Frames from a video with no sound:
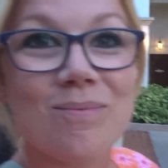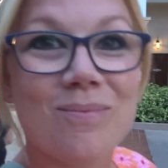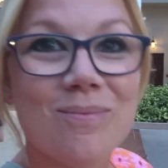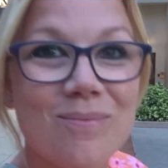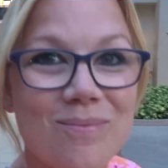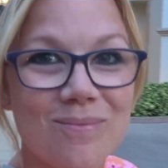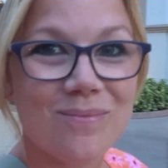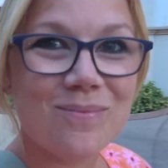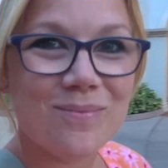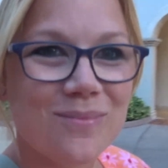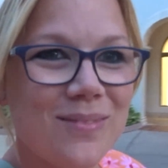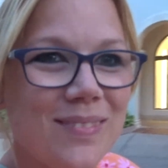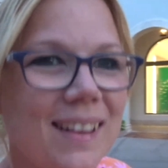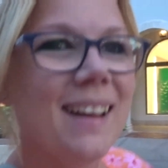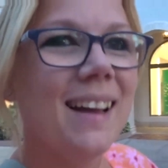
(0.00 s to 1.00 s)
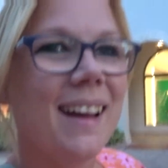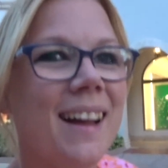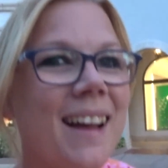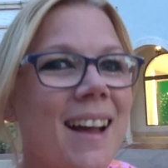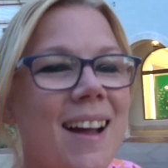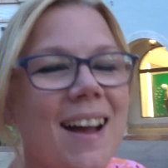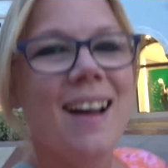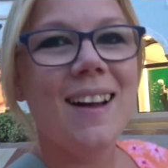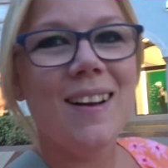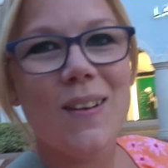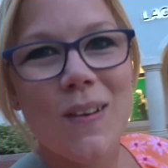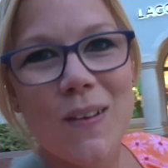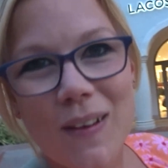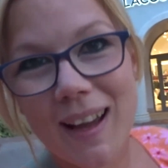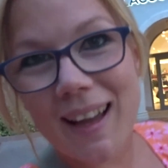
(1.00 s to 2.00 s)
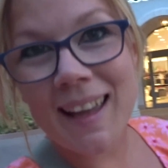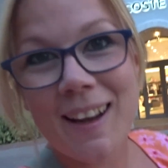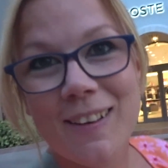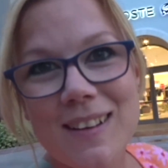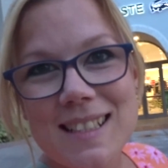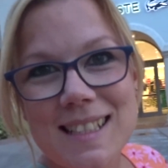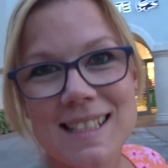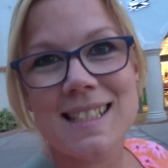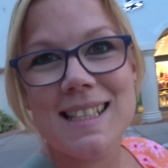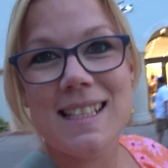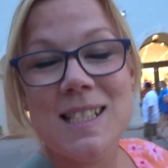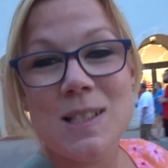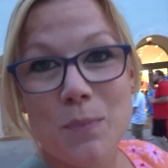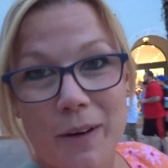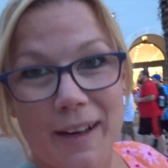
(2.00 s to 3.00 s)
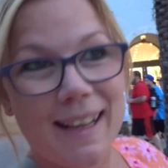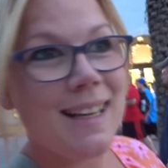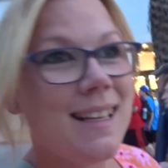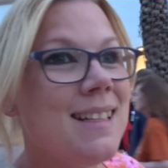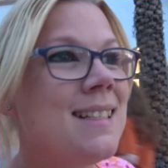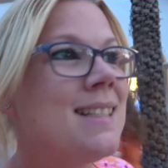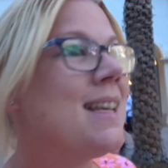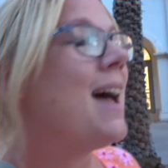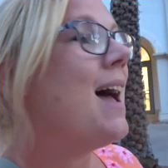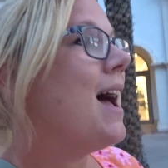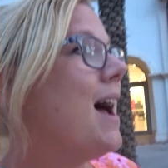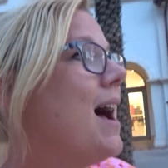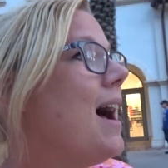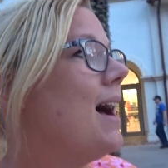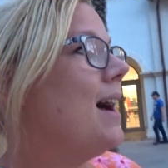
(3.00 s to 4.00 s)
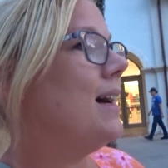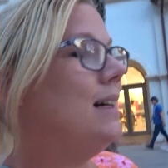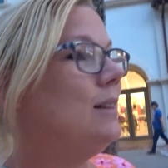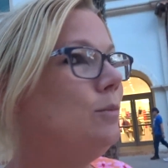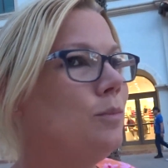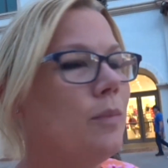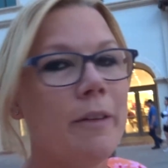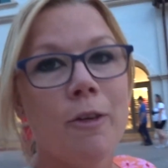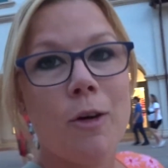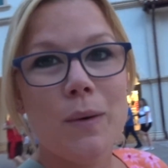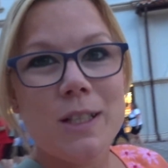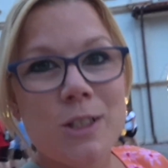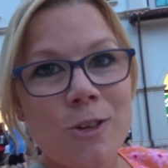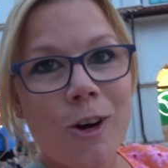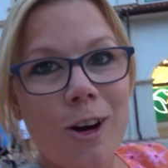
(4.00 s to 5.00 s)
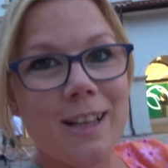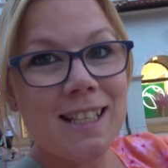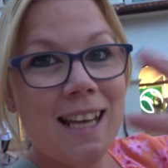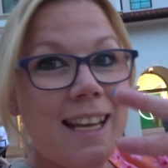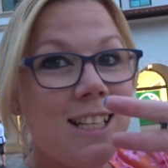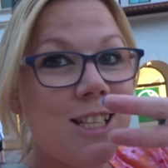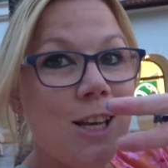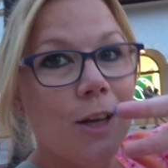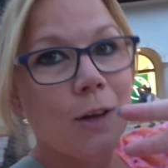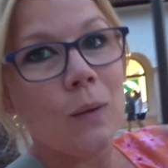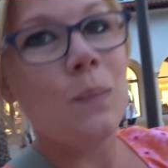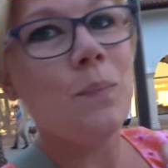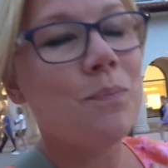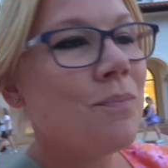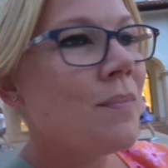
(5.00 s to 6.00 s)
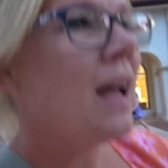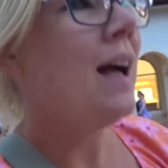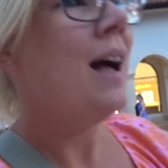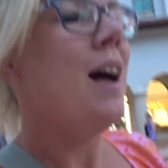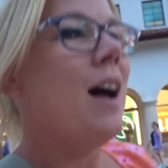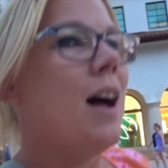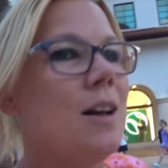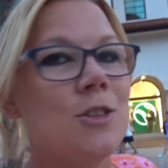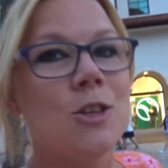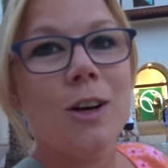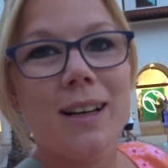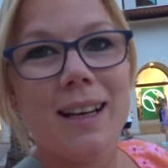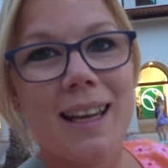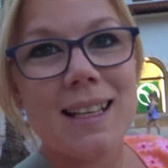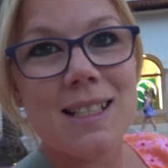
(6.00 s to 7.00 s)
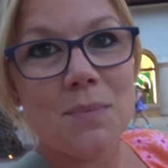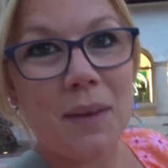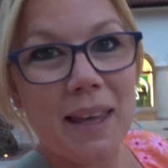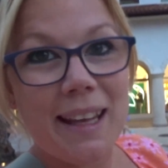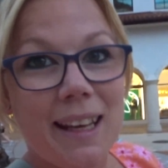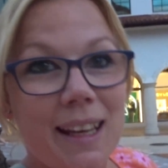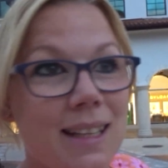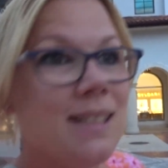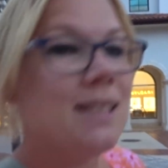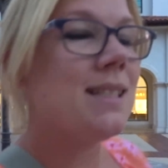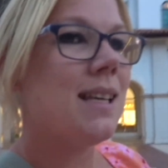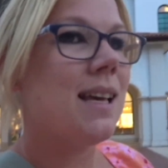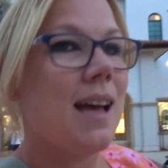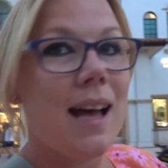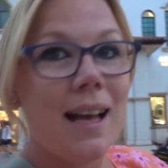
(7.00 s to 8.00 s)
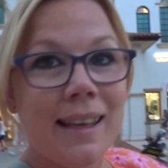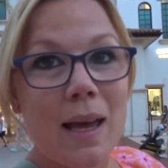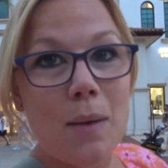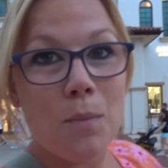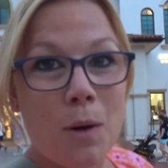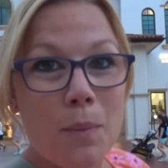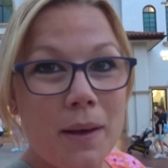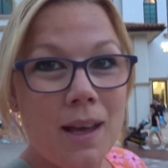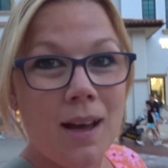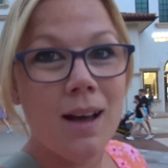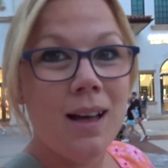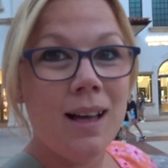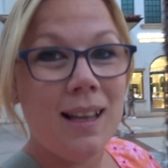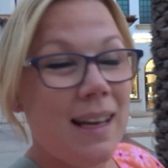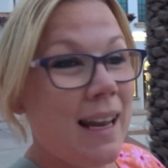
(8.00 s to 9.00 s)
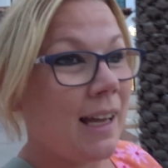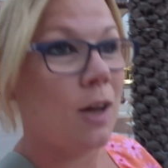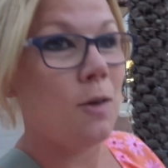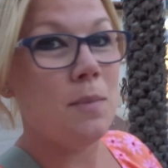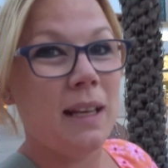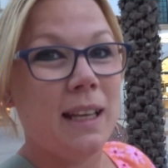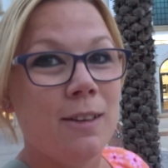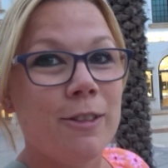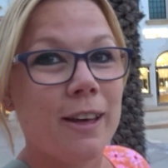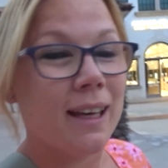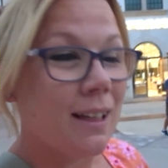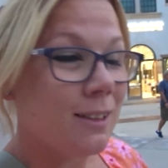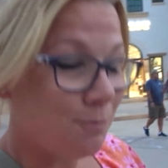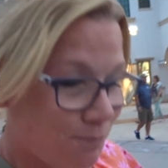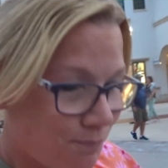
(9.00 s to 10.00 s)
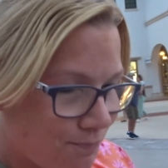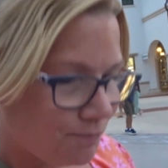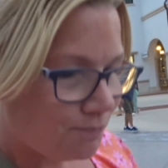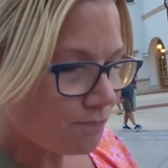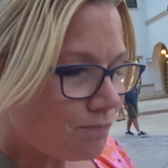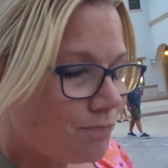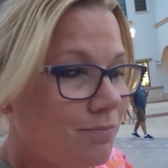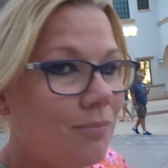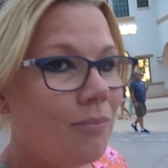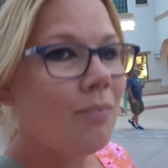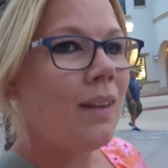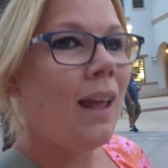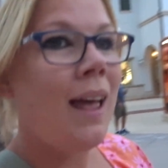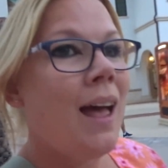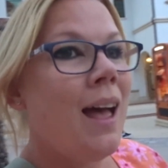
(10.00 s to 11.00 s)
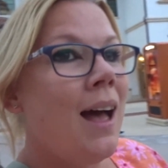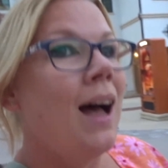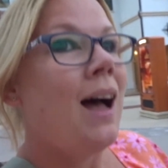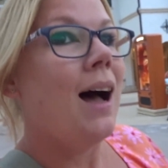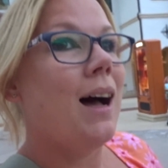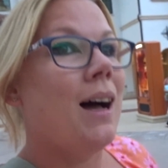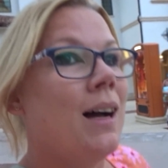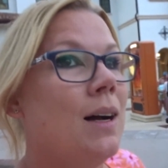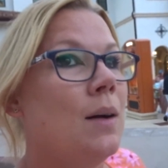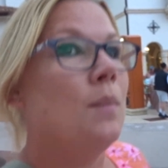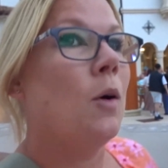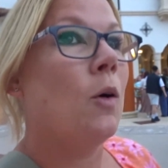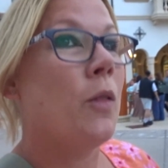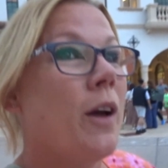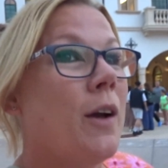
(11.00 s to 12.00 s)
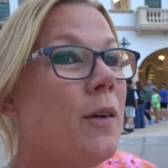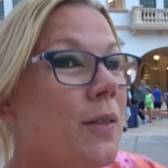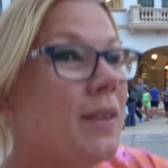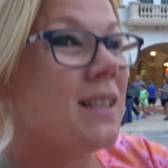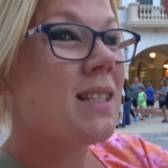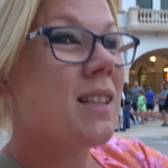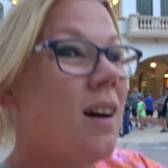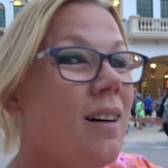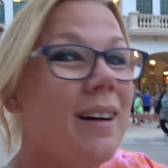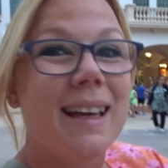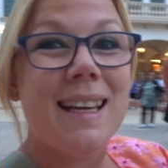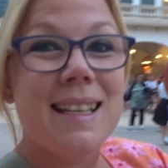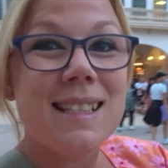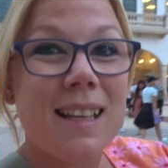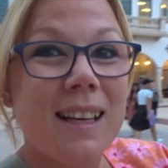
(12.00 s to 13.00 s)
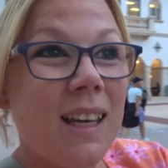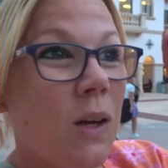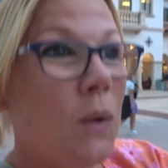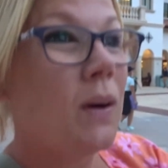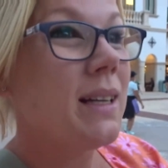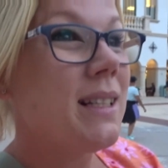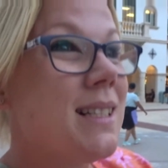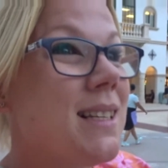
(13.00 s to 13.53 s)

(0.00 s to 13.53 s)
so beautiful. We are here at Disney Springs. Um, we thought we'd try take two of uh, trying to get some Gideons and getting Poppy her Lego minifigure. Um, although the sky is looking quite